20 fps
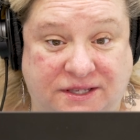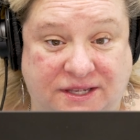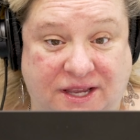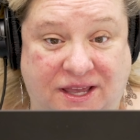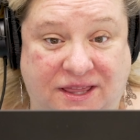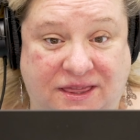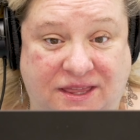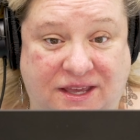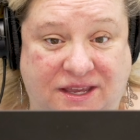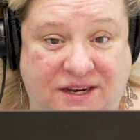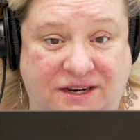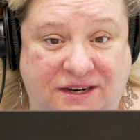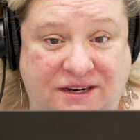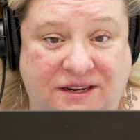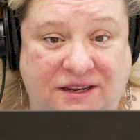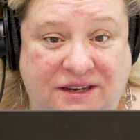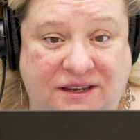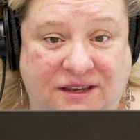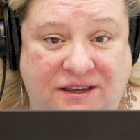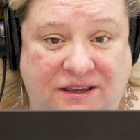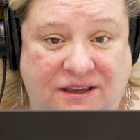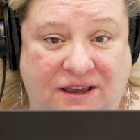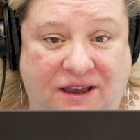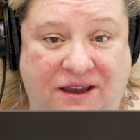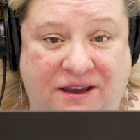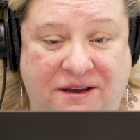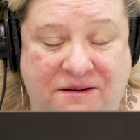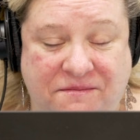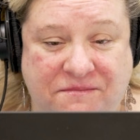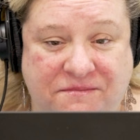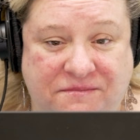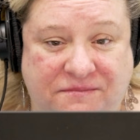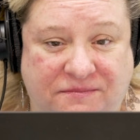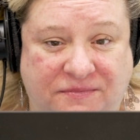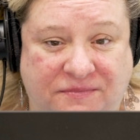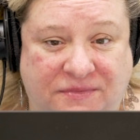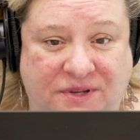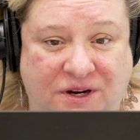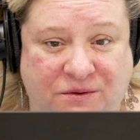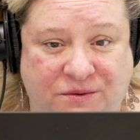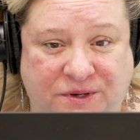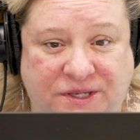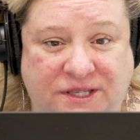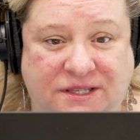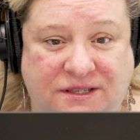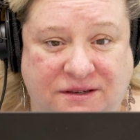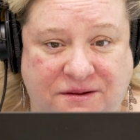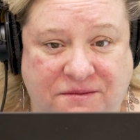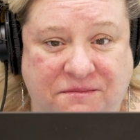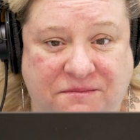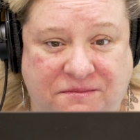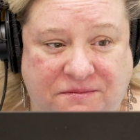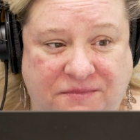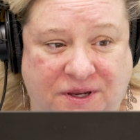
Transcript: and then um, there was some.